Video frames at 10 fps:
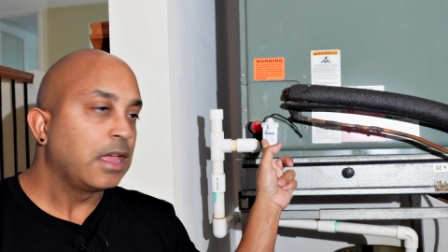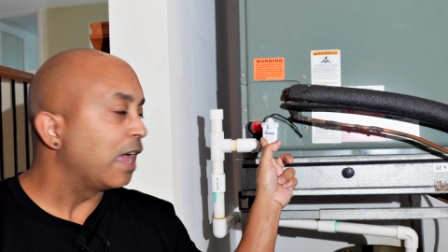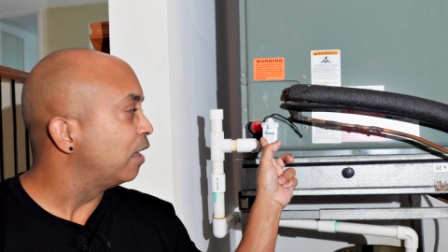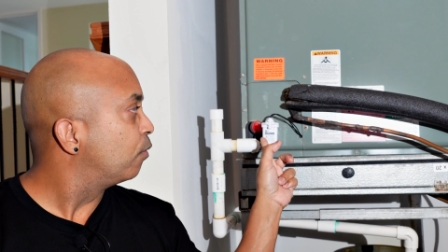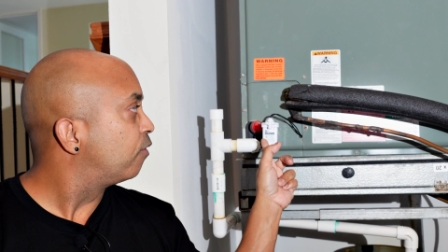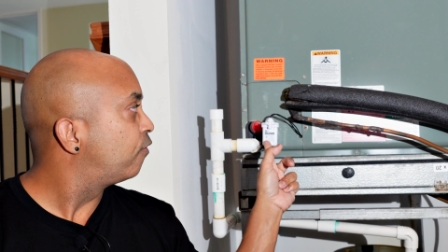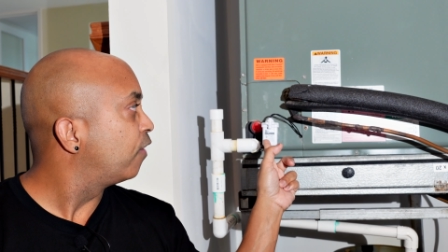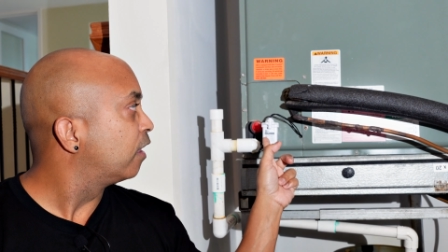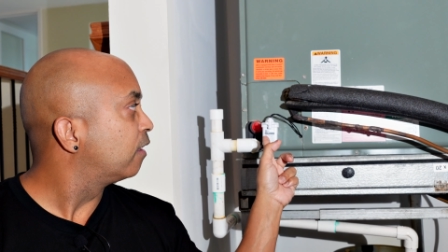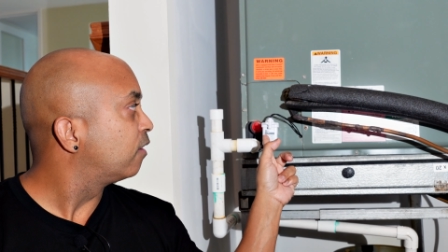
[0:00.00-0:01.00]
and it will
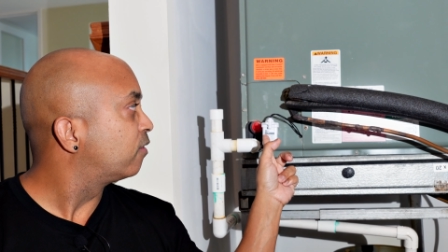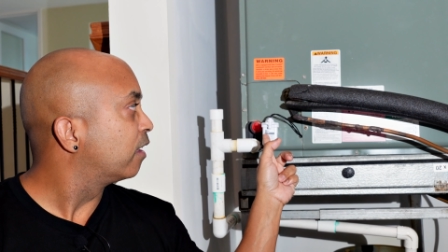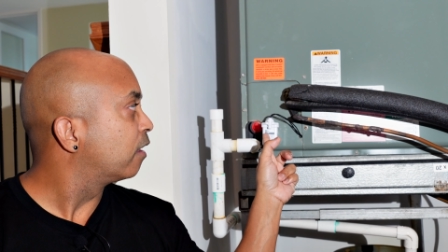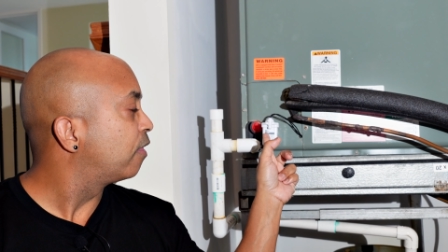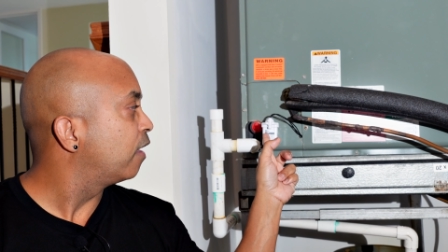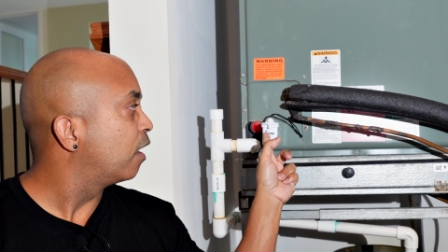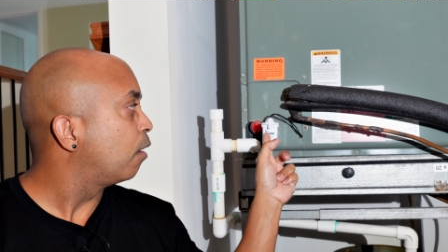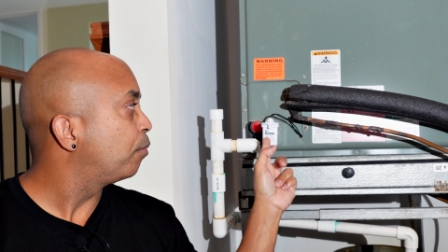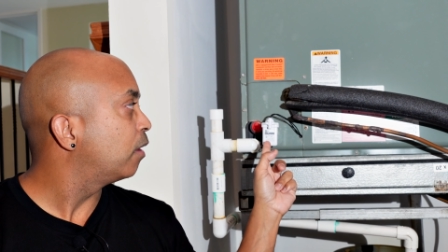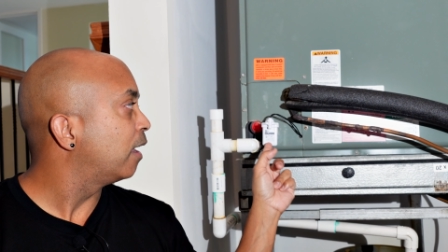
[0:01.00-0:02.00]
fill this little thing
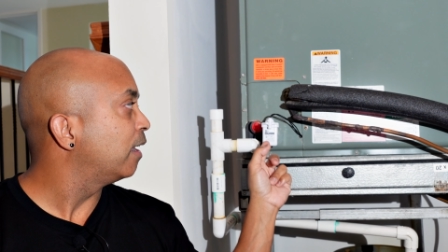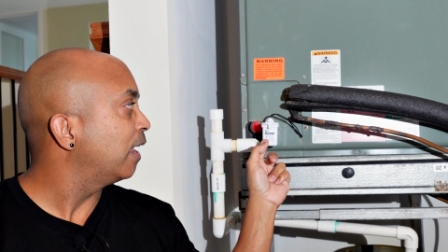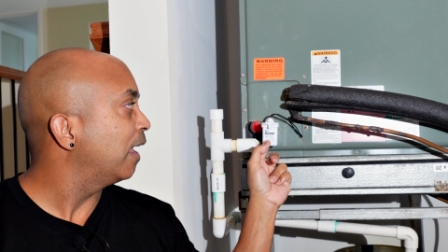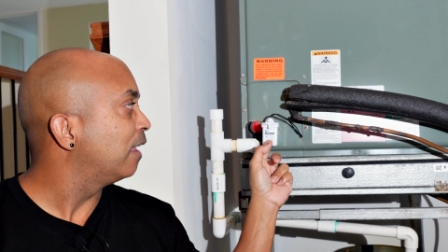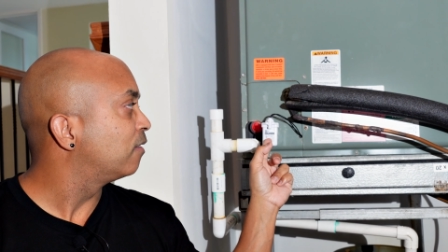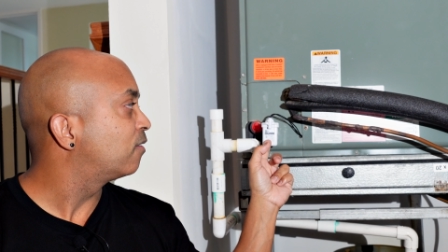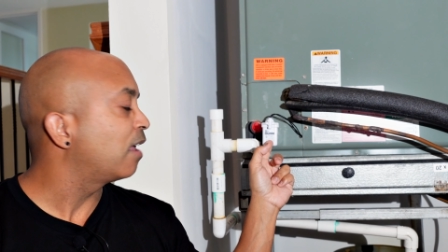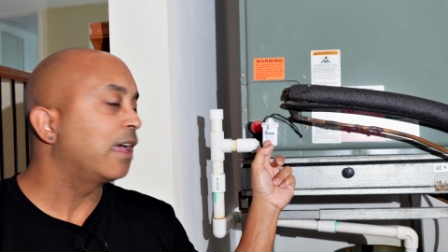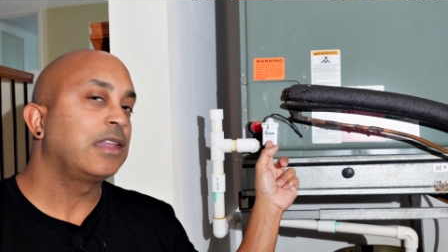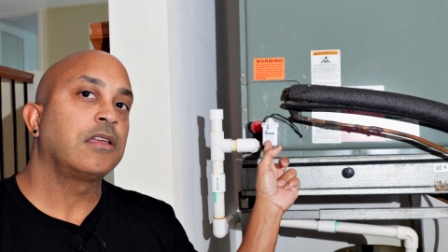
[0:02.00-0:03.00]
up. And
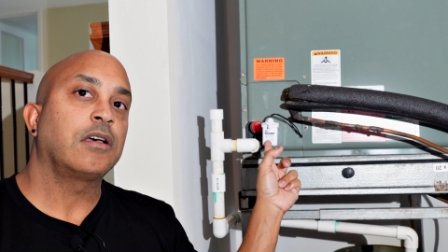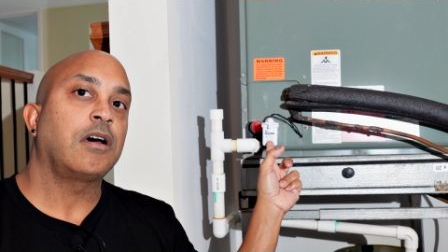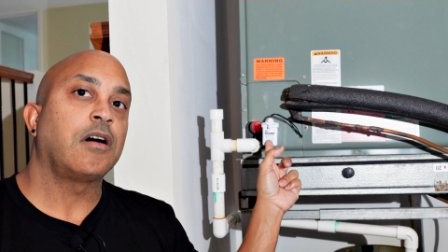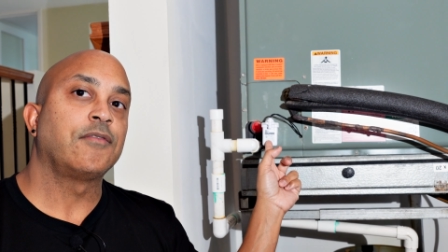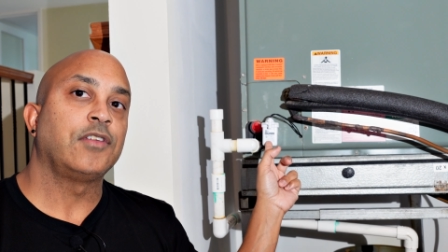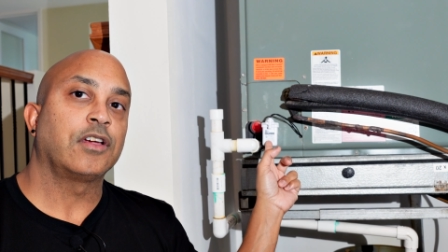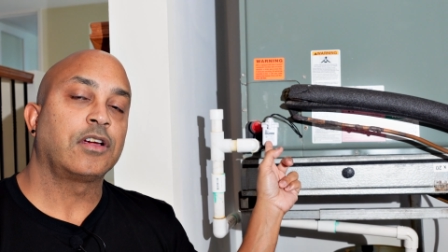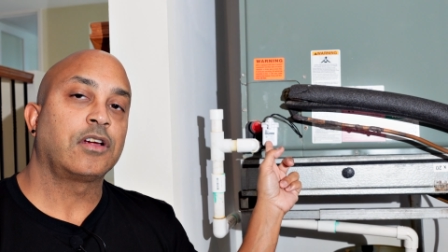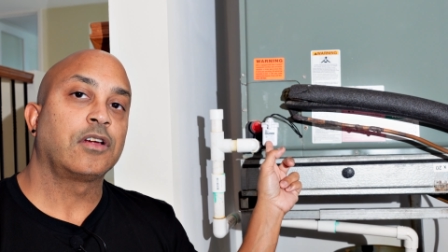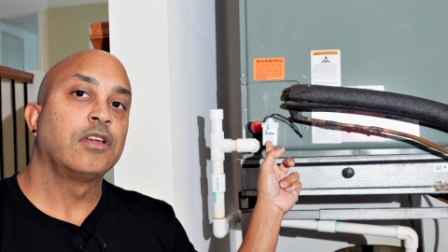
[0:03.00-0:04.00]
inside of
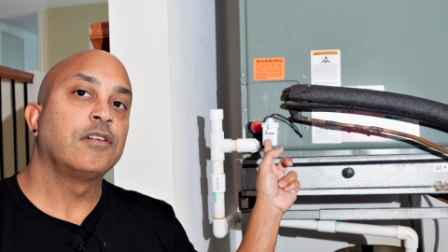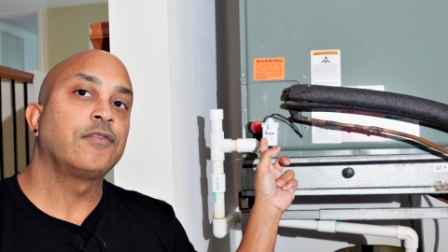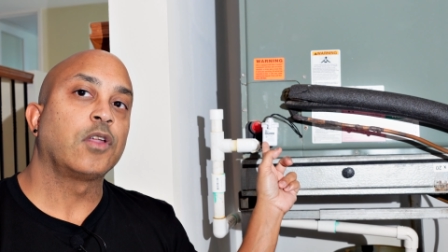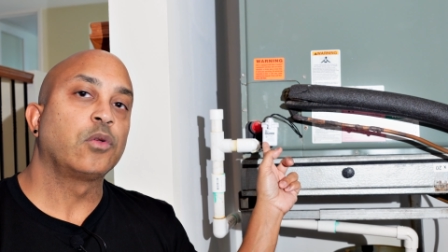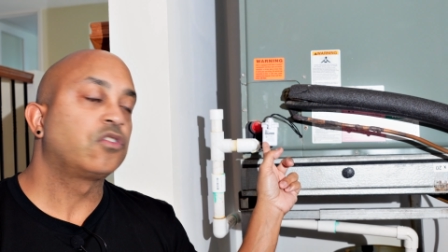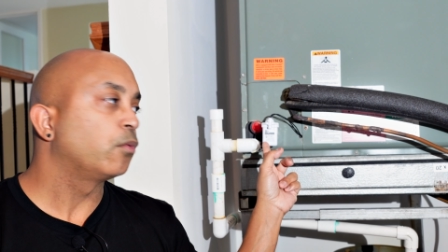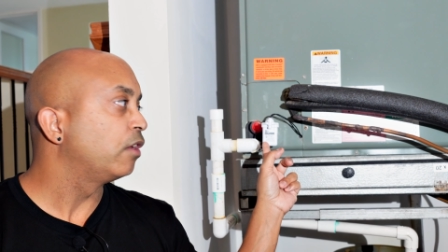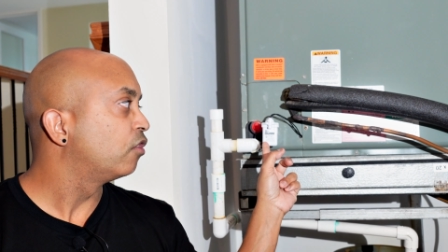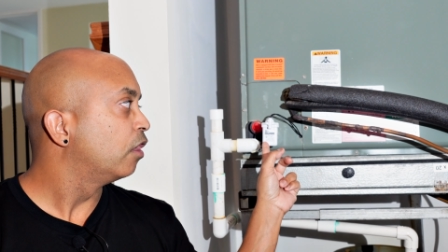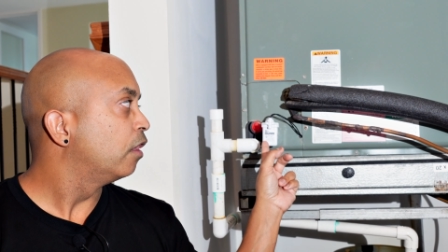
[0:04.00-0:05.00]
your float
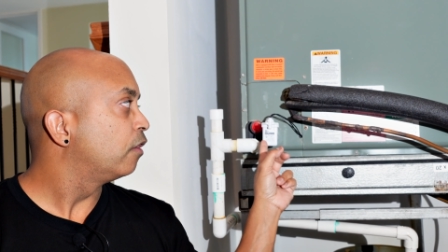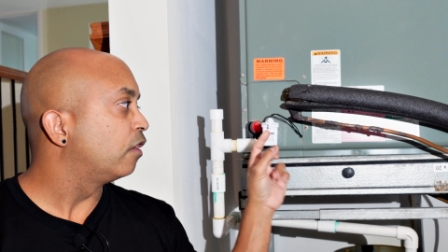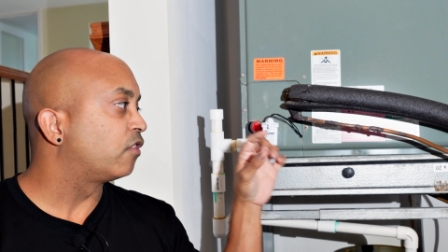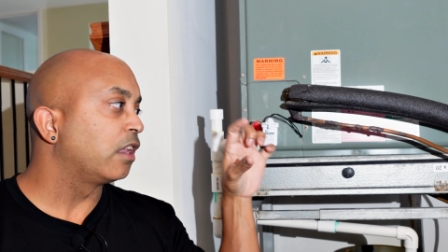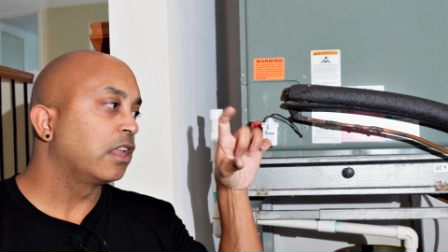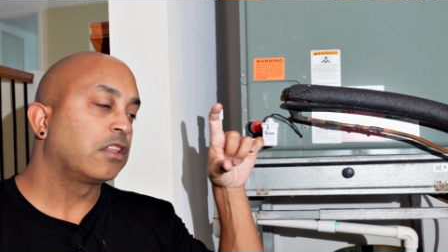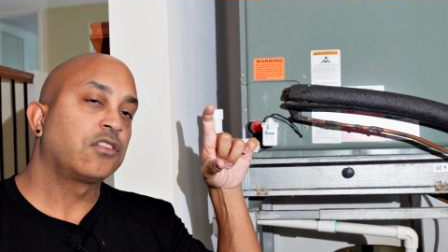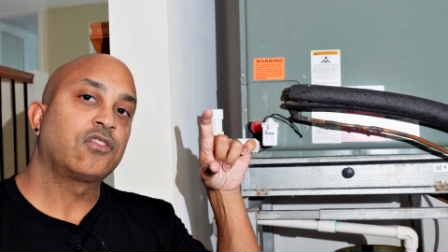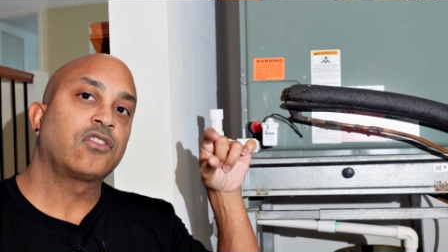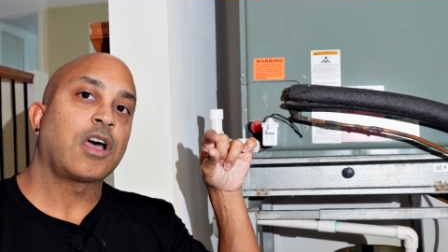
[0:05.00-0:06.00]
switch, there's a little
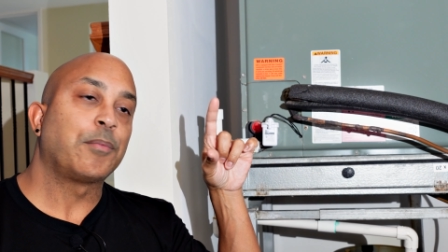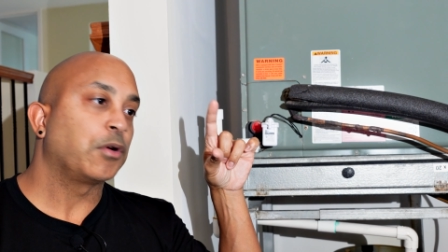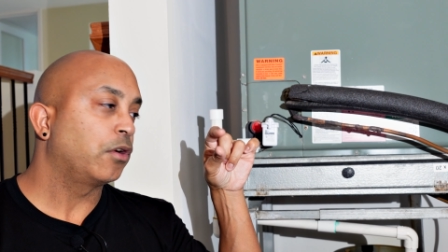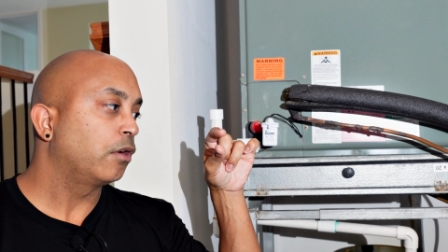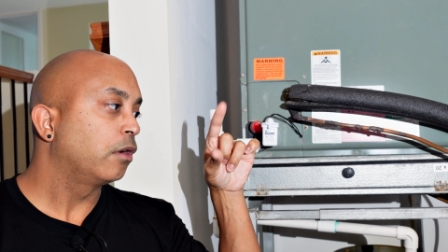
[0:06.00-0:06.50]
stopper.